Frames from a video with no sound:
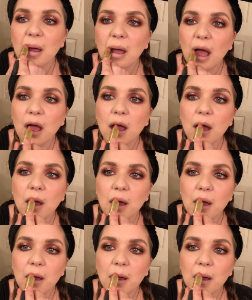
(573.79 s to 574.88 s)

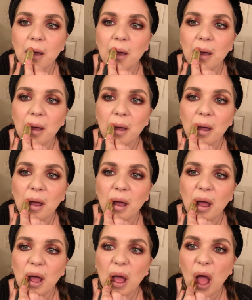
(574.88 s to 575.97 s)

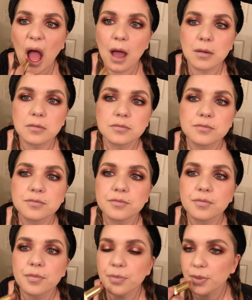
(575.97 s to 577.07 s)

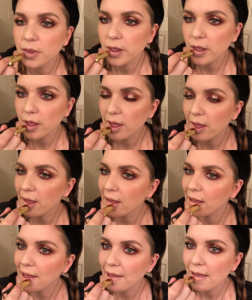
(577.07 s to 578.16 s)

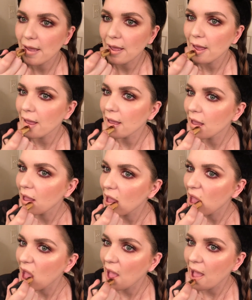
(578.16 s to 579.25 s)

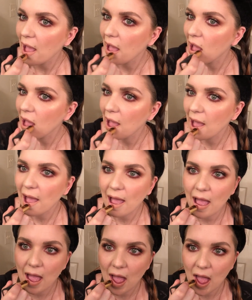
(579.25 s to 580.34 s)

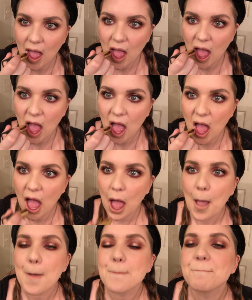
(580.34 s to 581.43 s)
[no speech]